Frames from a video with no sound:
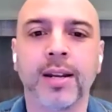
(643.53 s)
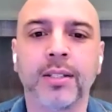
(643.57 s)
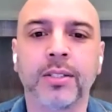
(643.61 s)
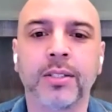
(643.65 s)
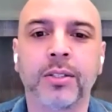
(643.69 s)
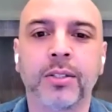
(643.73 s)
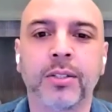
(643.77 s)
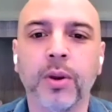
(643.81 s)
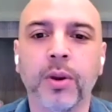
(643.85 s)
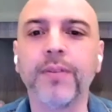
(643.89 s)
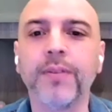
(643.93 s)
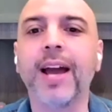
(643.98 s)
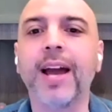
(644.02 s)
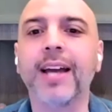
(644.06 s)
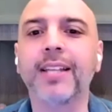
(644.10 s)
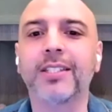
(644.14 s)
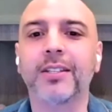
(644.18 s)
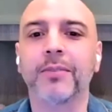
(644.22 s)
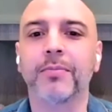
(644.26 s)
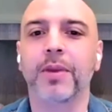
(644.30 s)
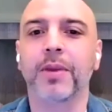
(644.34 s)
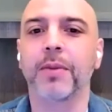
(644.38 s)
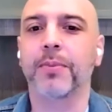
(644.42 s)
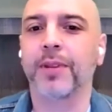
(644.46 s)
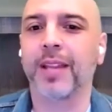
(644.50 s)
So we've had some
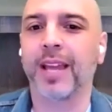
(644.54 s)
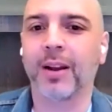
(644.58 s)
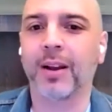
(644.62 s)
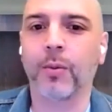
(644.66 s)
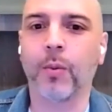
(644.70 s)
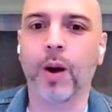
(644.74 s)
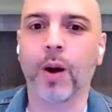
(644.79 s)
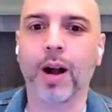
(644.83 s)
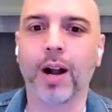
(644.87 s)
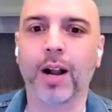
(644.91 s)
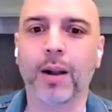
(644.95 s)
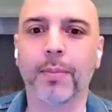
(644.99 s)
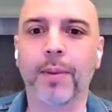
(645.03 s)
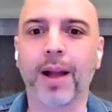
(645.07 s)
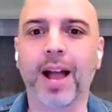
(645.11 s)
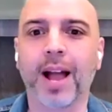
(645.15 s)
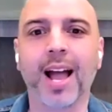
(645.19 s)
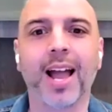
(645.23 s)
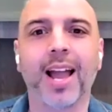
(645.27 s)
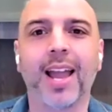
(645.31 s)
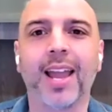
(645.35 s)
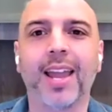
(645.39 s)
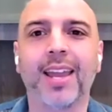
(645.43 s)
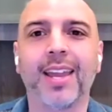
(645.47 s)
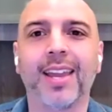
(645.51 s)
people like walk
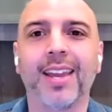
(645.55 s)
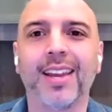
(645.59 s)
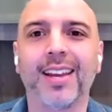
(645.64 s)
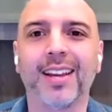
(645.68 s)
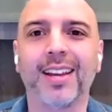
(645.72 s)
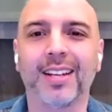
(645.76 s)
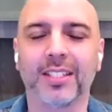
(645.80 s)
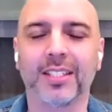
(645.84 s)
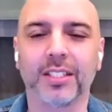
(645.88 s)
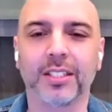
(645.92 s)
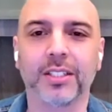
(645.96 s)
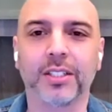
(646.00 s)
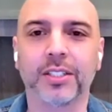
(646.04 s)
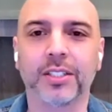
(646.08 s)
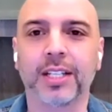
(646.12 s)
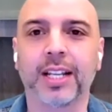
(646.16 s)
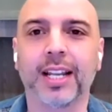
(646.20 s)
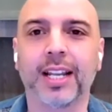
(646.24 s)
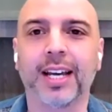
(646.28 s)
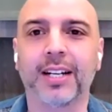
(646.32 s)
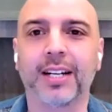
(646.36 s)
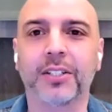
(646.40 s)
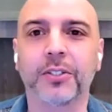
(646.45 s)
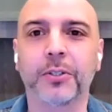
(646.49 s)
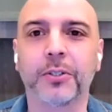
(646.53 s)
by because there's a
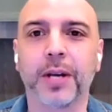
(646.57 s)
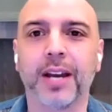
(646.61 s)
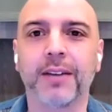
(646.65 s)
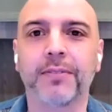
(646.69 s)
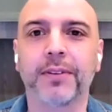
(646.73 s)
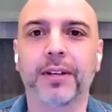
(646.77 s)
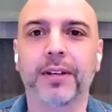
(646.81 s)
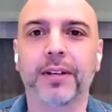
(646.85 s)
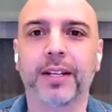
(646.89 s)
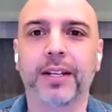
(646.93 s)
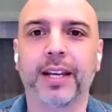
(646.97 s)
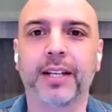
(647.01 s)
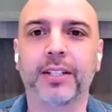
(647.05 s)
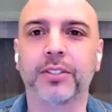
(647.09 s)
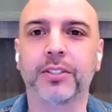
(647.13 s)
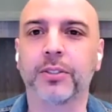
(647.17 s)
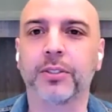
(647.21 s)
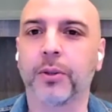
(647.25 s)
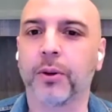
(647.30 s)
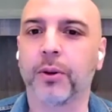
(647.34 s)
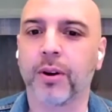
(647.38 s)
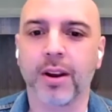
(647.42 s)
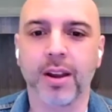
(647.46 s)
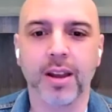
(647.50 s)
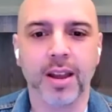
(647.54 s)
lot of traffic next
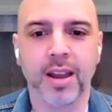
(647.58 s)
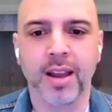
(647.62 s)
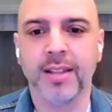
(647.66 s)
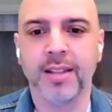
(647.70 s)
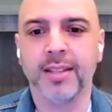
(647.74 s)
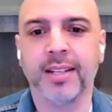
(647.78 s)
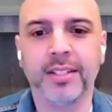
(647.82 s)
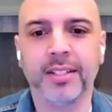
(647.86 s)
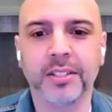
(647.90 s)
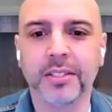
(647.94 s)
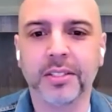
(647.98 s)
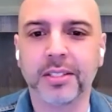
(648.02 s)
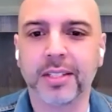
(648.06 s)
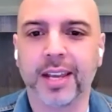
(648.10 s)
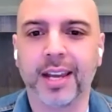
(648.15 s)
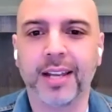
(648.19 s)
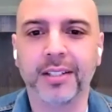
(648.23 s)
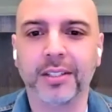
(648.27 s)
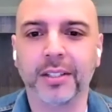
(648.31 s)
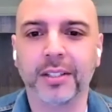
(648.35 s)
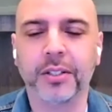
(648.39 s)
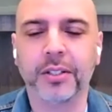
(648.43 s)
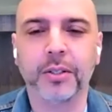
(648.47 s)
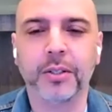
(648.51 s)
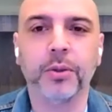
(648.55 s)
door, and they just scan
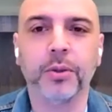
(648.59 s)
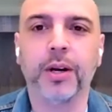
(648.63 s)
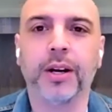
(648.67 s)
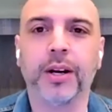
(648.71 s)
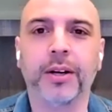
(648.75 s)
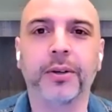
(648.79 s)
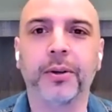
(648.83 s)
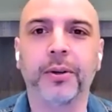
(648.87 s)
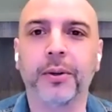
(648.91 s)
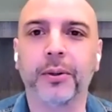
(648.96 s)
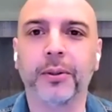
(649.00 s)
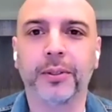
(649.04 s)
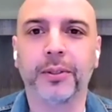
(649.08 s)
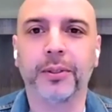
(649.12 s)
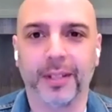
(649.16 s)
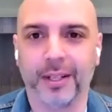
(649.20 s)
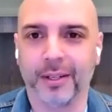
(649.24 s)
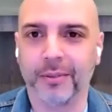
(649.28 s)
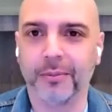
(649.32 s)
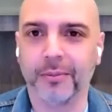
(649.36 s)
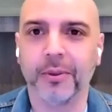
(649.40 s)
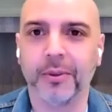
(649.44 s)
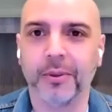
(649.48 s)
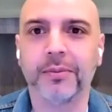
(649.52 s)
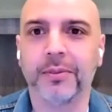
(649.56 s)
the QR code, and
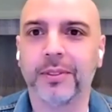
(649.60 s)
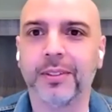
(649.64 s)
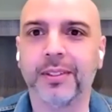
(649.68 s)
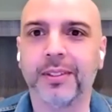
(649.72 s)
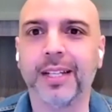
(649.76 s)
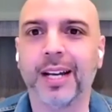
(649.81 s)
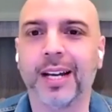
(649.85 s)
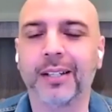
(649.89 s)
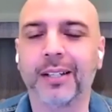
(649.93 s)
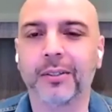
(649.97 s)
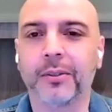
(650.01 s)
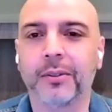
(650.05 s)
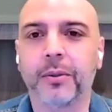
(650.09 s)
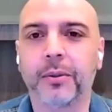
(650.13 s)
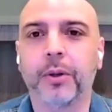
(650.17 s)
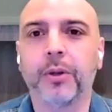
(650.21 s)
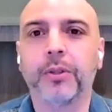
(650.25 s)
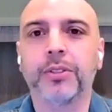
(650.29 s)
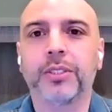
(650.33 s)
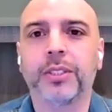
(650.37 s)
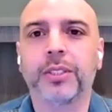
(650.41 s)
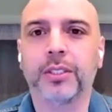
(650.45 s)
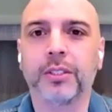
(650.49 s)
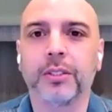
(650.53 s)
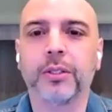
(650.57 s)
we've gotten quotes
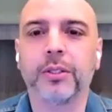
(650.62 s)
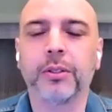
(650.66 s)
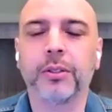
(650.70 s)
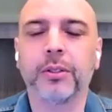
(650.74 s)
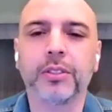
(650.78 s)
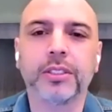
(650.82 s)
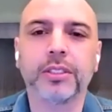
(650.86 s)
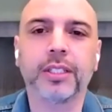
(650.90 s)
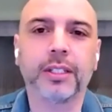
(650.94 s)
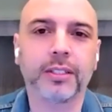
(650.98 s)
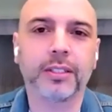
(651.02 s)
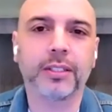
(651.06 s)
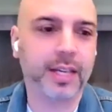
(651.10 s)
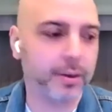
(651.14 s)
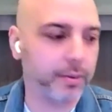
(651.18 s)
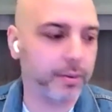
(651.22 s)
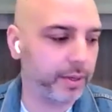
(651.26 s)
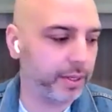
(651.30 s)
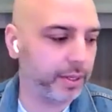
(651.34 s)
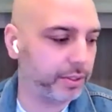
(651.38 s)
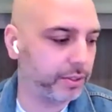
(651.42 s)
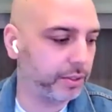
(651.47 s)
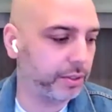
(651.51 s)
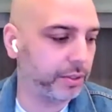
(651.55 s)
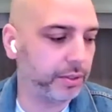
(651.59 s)
and closed sales that way
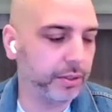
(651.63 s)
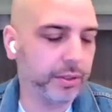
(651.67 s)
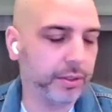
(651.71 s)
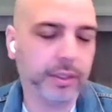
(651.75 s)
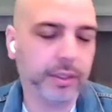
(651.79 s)
too.